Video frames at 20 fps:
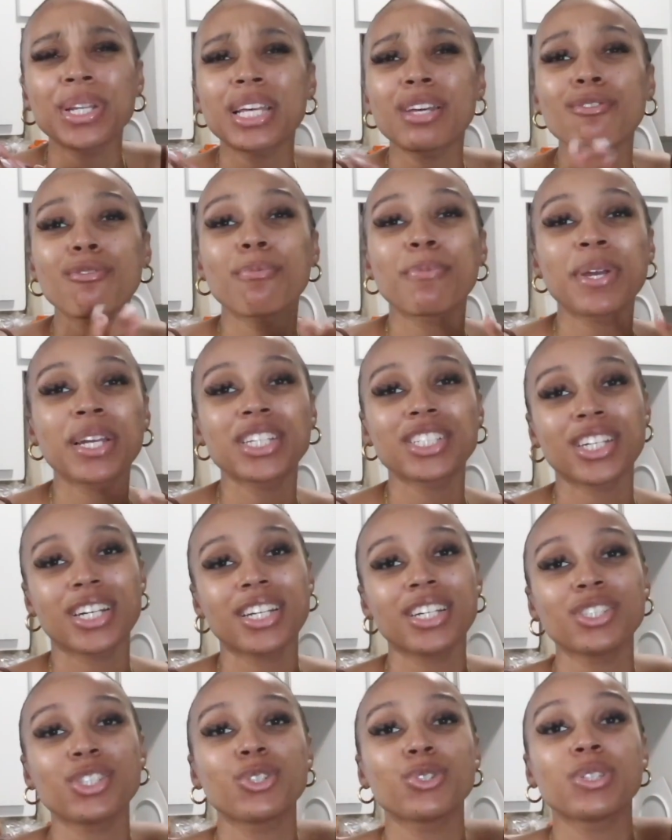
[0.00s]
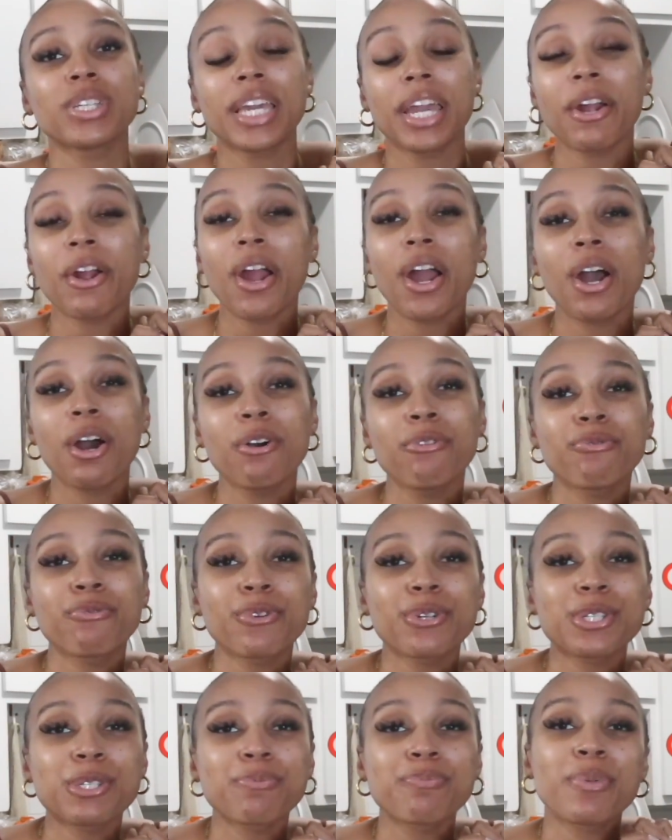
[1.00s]
want to give a big shout out to care of
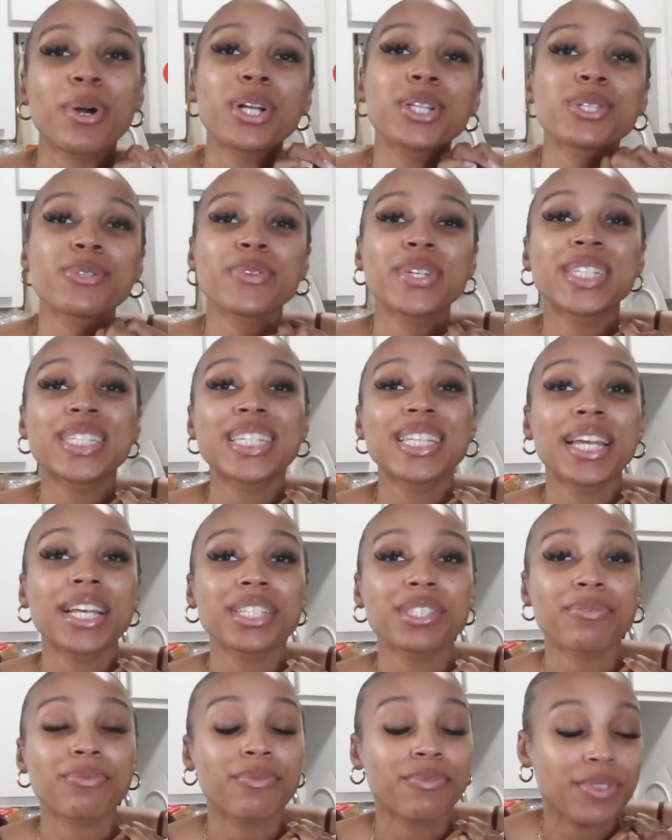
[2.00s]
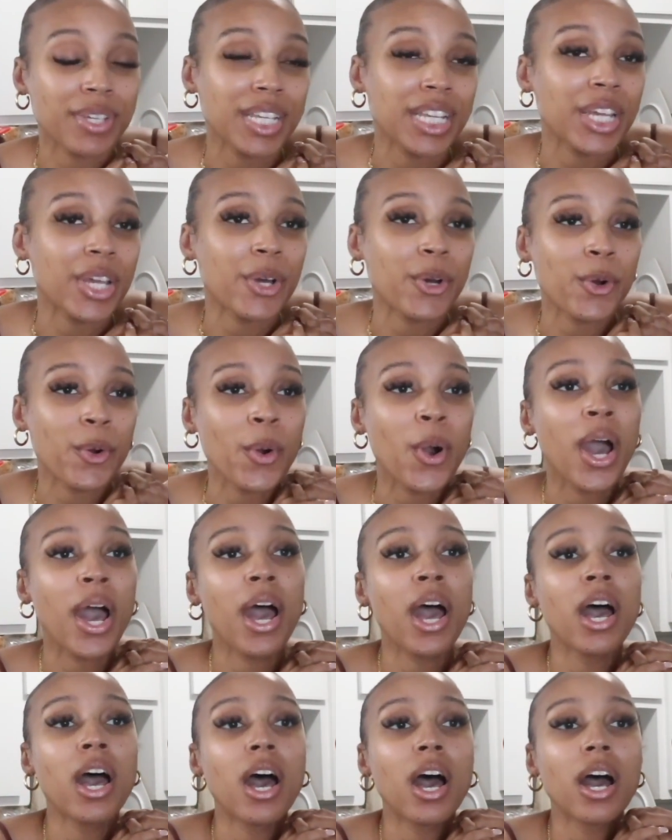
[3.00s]
for sponsoring today's video
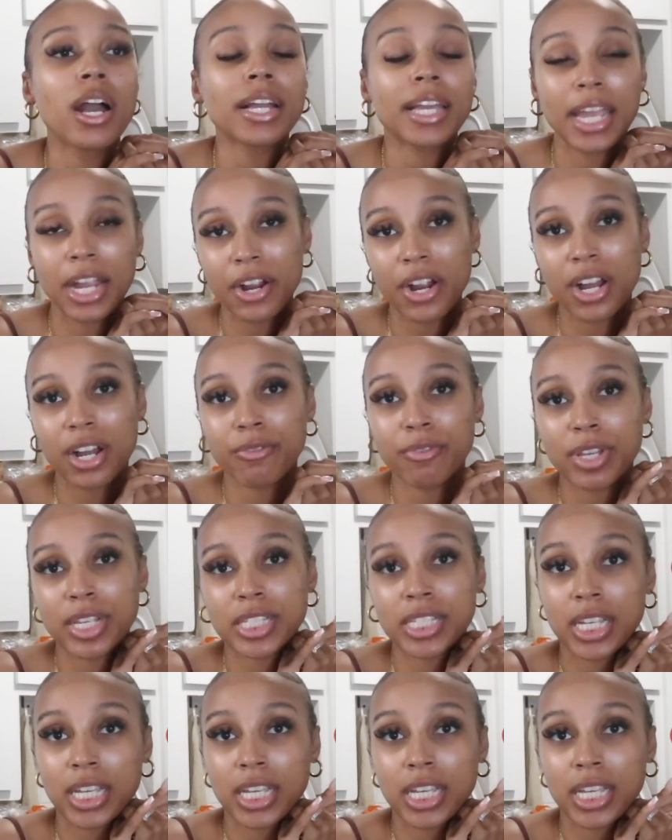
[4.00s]
Care of is